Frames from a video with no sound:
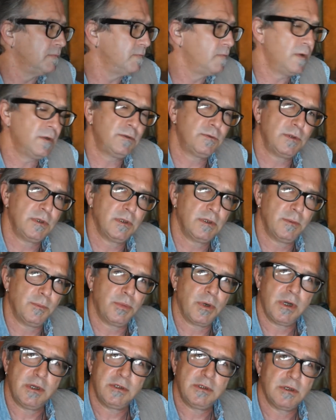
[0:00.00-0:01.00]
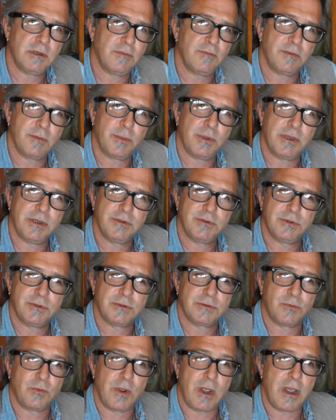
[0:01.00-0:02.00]
first real impression of the place
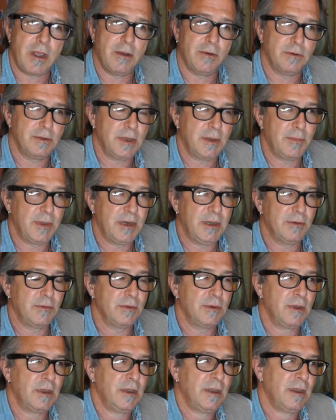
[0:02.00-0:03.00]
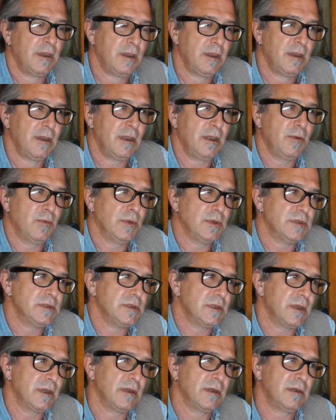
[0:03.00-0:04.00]
was wow. I mean, it
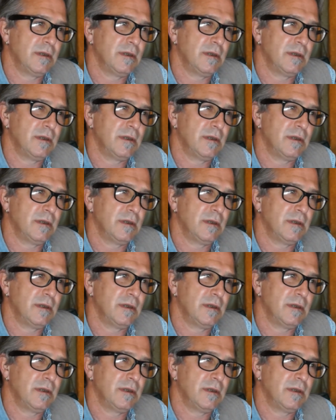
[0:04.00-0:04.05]
was,